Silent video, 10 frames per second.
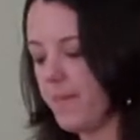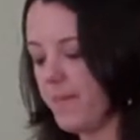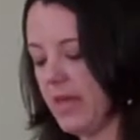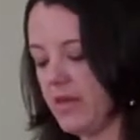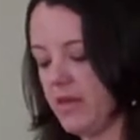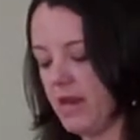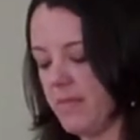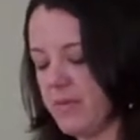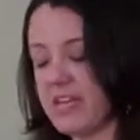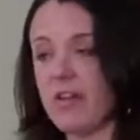and
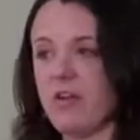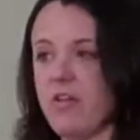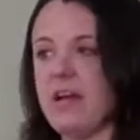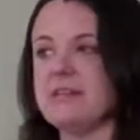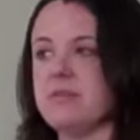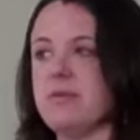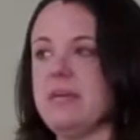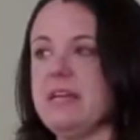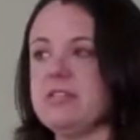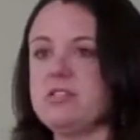particularly as it
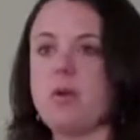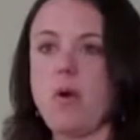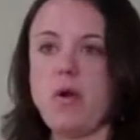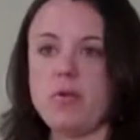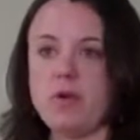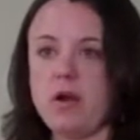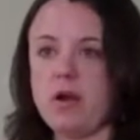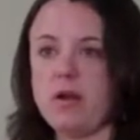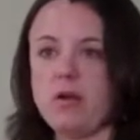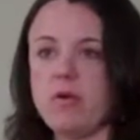relates to our own
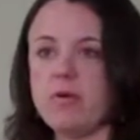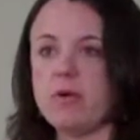heart and our own